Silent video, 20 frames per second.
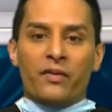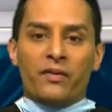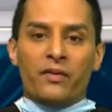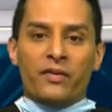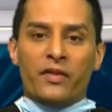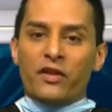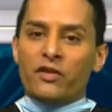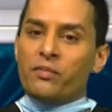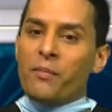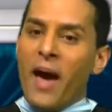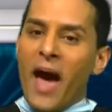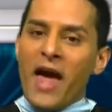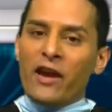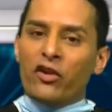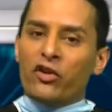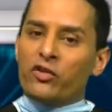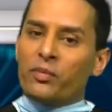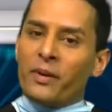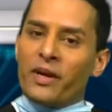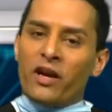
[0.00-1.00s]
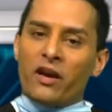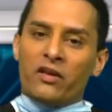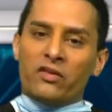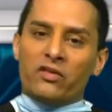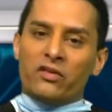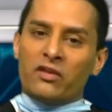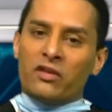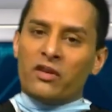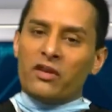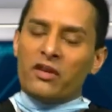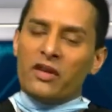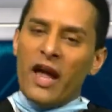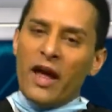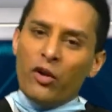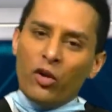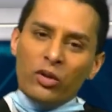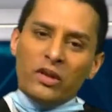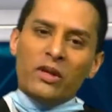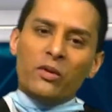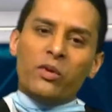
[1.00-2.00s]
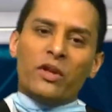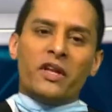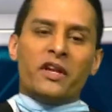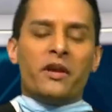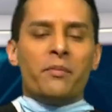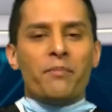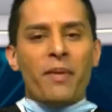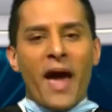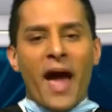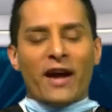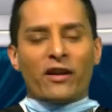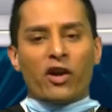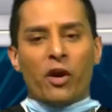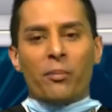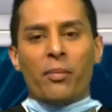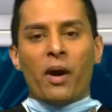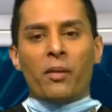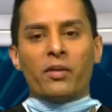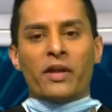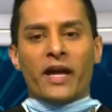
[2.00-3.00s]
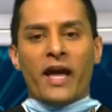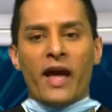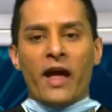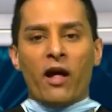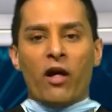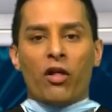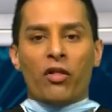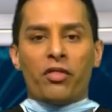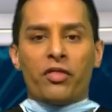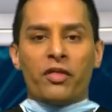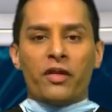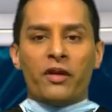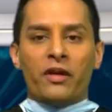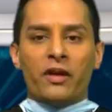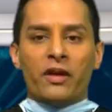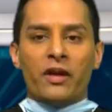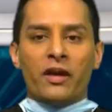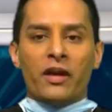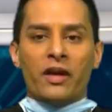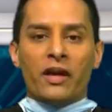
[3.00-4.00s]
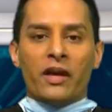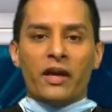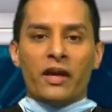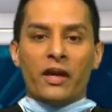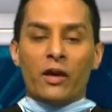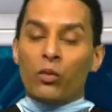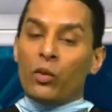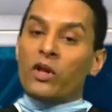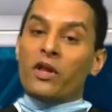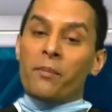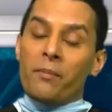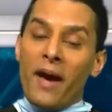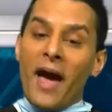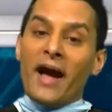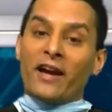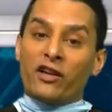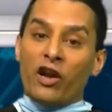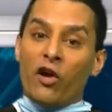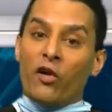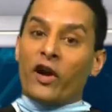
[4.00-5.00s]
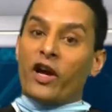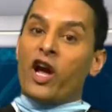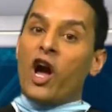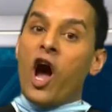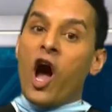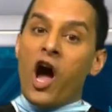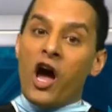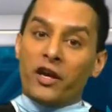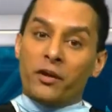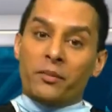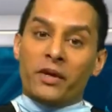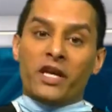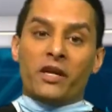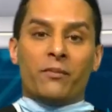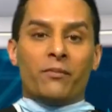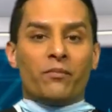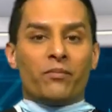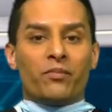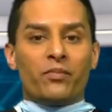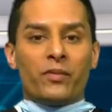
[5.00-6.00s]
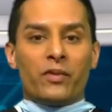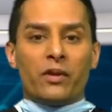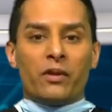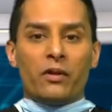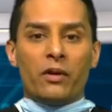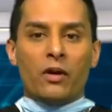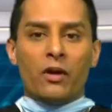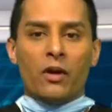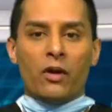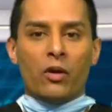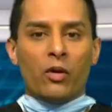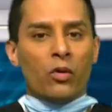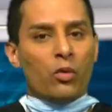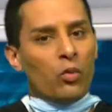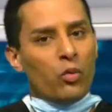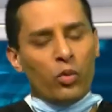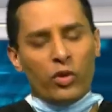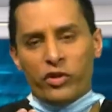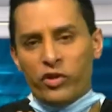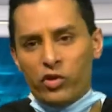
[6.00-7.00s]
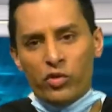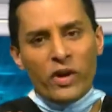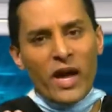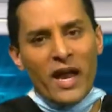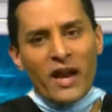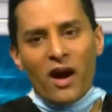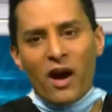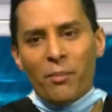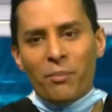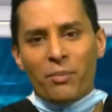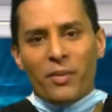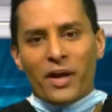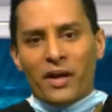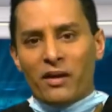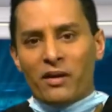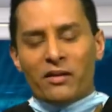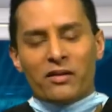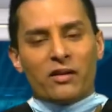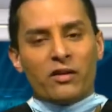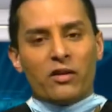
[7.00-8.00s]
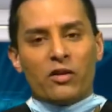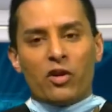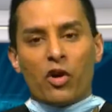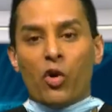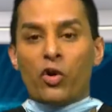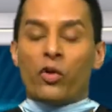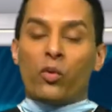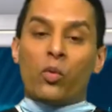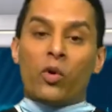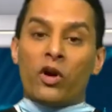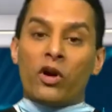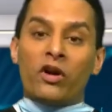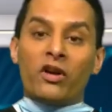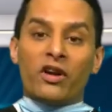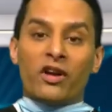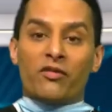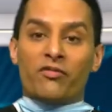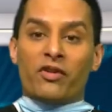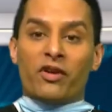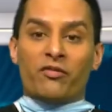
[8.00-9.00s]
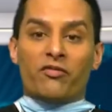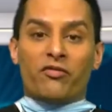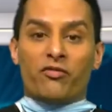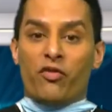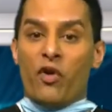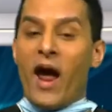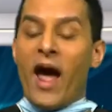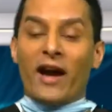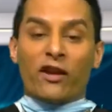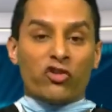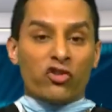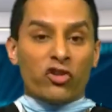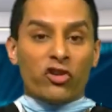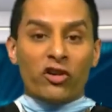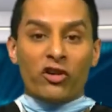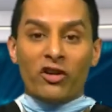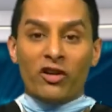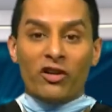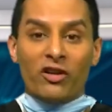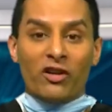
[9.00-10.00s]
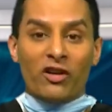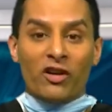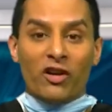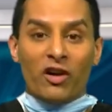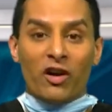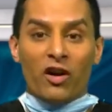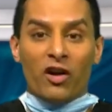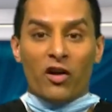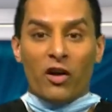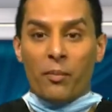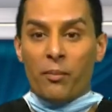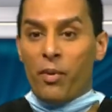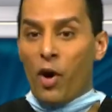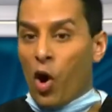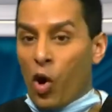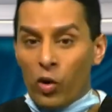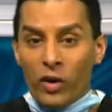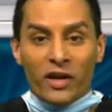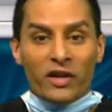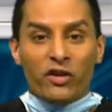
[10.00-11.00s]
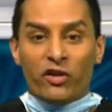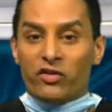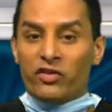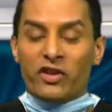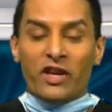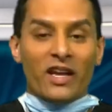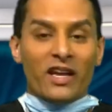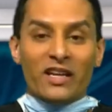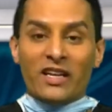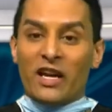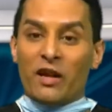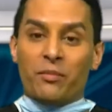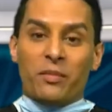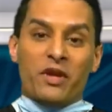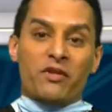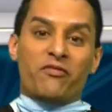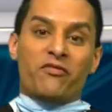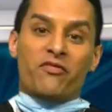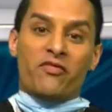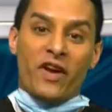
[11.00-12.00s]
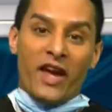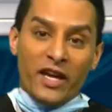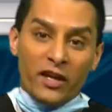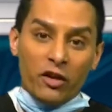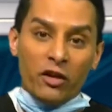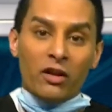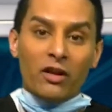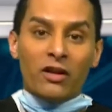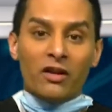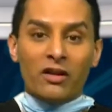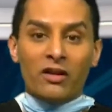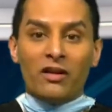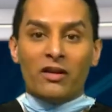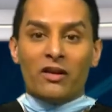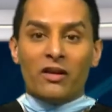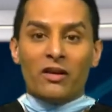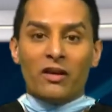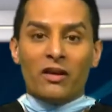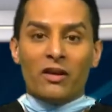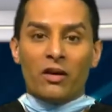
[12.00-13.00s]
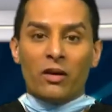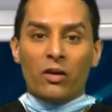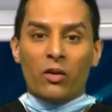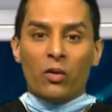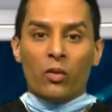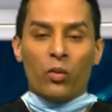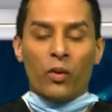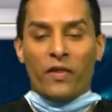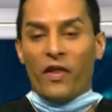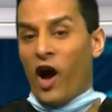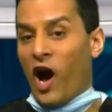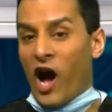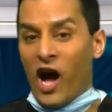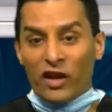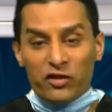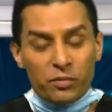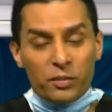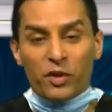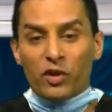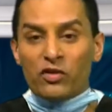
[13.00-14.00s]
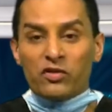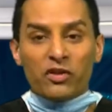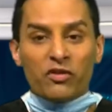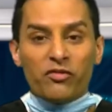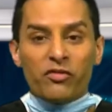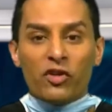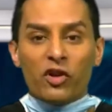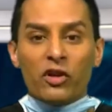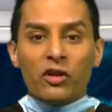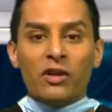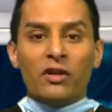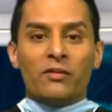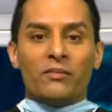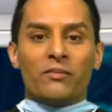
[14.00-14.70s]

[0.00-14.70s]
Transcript: This matters because not only will it impact our public health, it will impact our economy. Will you get up and go to work if a fracture or a poke in your skin can be fatal when the hospitals are full?